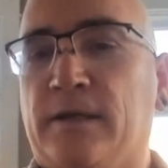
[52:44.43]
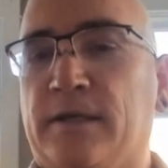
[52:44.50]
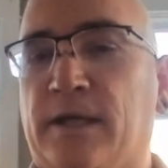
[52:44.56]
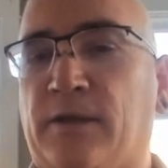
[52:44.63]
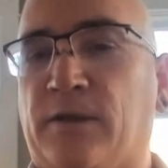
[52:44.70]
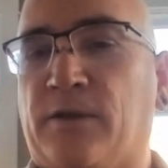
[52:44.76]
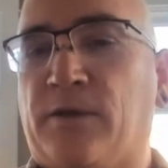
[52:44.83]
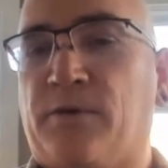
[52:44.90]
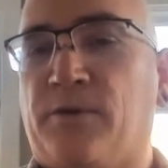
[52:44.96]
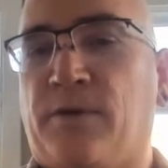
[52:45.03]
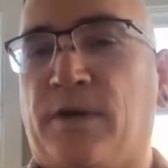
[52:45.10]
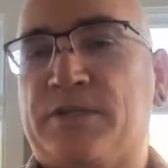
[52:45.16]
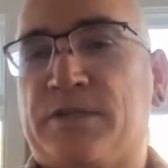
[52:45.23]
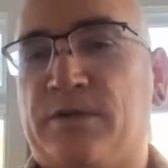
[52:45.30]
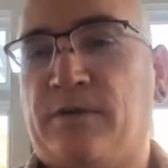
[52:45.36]
Yeah, the
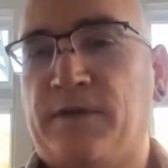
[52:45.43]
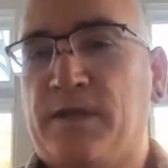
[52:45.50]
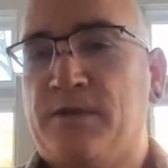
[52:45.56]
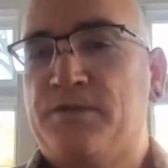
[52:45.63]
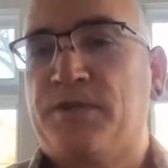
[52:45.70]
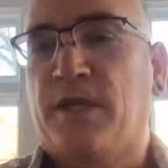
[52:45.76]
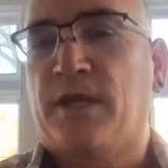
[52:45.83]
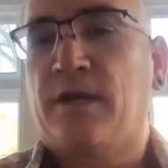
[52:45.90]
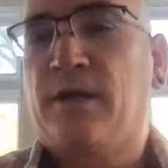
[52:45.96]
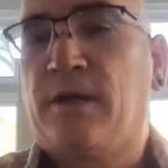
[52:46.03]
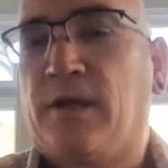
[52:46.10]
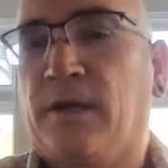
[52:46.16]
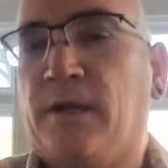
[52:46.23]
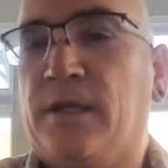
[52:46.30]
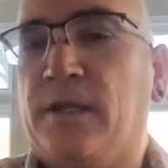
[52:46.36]
question over here,
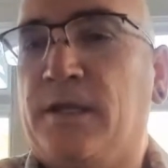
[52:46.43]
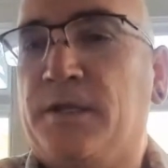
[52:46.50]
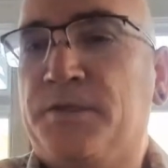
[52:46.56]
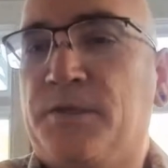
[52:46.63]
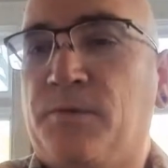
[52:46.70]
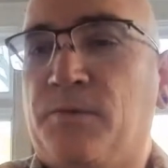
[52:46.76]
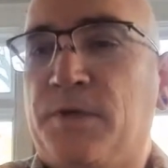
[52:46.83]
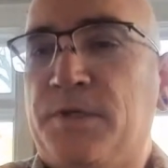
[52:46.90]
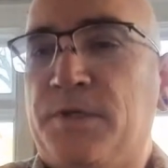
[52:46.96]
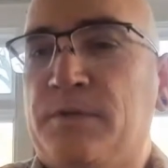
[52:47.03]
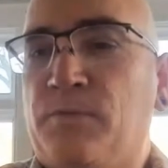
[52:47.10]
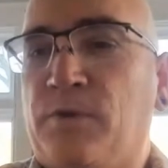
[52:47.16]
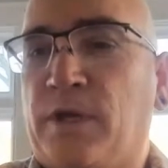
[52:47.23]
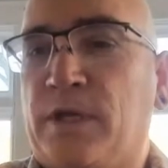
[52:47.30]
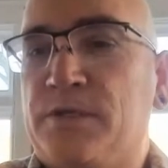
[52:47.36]
Jr. Is the
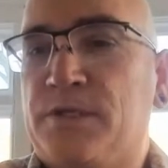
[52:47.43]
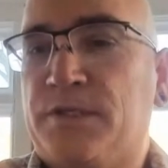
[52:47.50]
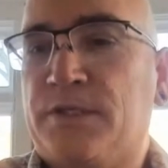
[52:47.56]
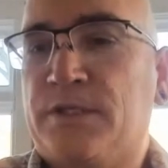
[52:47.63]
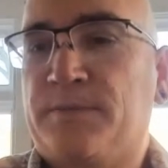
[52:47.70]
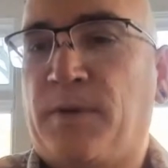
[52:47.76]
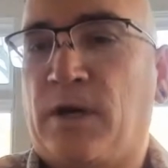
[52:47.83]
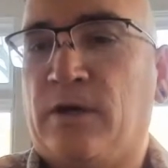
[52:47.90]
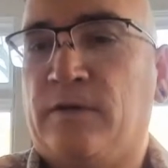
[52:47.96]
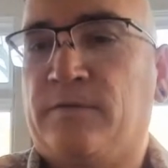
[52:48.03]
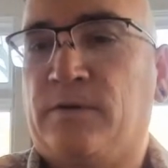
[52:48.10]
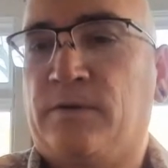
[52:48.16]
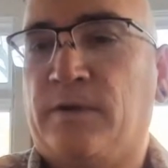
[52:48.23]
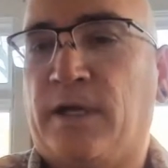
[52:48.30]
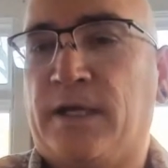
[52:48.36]
wisdom ring just as
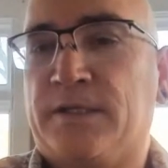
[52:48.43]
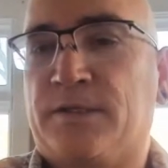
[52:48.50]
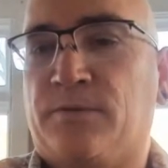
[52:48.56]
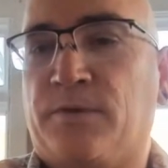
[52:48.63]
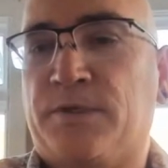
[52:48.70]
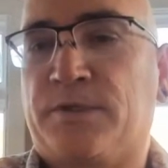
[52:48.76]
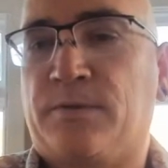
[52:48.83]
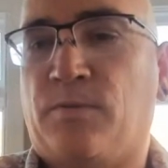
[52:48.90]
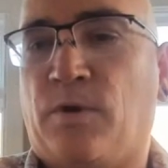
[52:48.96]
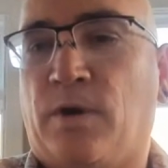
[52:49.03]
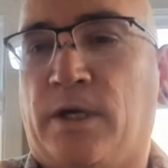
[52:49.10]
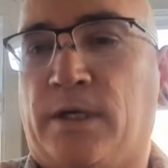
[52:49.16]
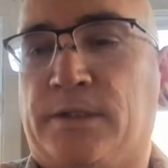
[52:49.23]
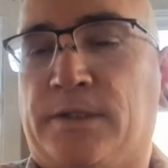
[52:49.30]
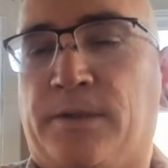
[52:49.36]
powerful as the wisdom
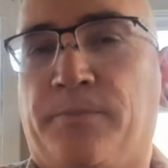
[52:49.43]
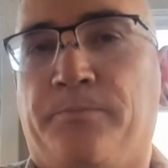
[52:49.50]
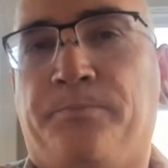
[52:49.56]
wand?